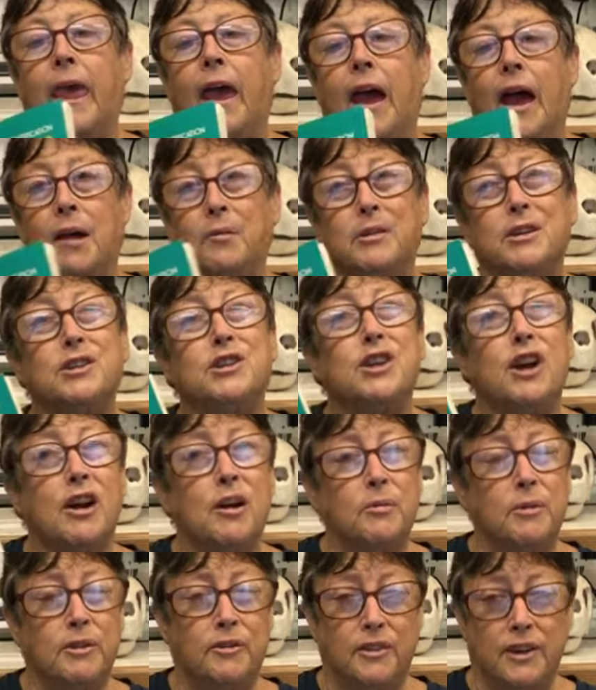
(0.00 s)
I'm going to
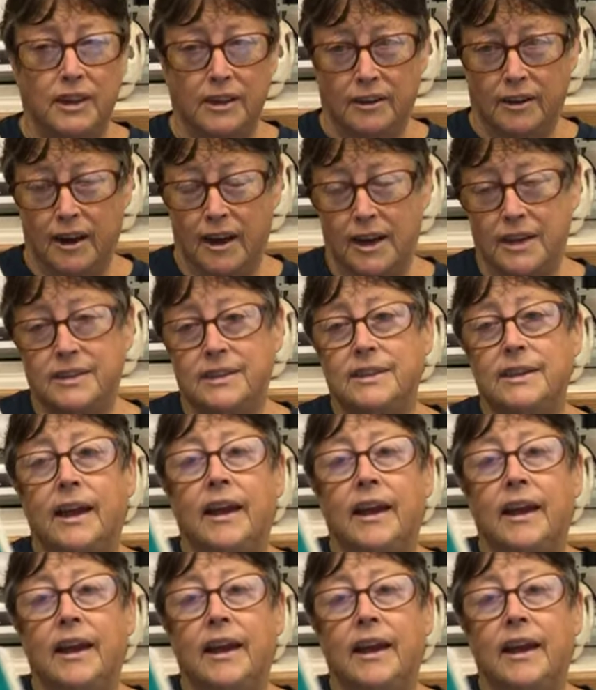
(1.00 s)
start with field guides.